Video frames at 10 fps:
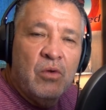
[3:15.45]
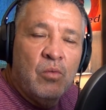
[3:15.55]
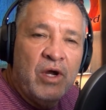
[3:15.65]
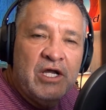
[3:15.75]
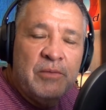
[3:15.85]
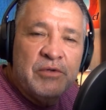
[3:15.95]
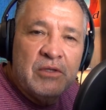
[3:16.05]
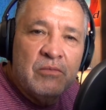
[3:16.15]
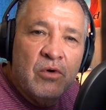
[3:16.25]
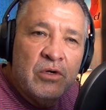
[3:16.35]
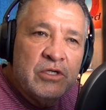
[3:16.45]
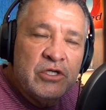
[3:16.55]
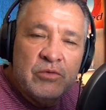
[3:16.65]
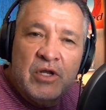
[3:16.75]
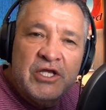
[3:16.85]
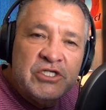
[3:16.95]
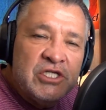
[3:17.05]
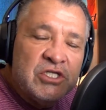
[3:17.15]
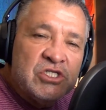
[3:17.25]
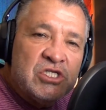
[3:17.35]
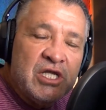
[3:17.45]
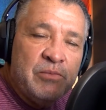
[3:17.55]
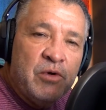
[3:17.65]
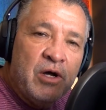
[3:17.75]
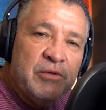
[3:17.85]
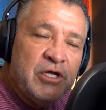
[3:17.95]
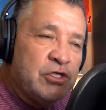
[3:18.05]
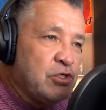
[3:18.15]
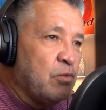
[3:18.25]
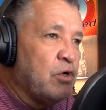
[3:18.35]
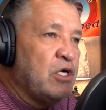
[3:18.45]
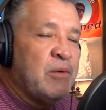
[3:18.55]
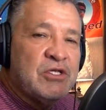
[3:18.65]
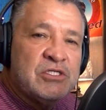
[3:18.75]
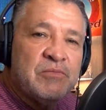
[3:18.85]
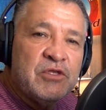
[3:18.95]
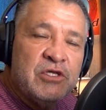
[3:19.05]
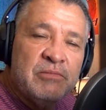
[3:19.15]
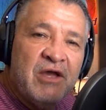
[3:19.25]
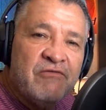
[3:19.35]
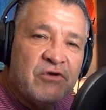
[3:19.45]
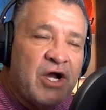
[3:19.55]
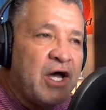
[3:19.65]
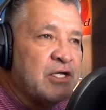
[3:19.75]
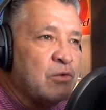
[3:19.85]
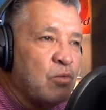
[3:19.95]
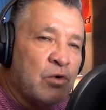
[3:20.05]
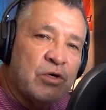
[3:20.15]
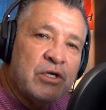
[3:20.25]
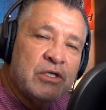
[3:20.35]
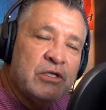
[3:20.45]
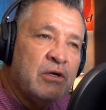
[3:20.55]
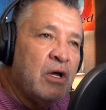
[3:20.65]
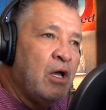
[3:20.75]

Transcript: wake up in the morning and you realize you didn't sleep well because you're worried about something you may have forgotten at work, and you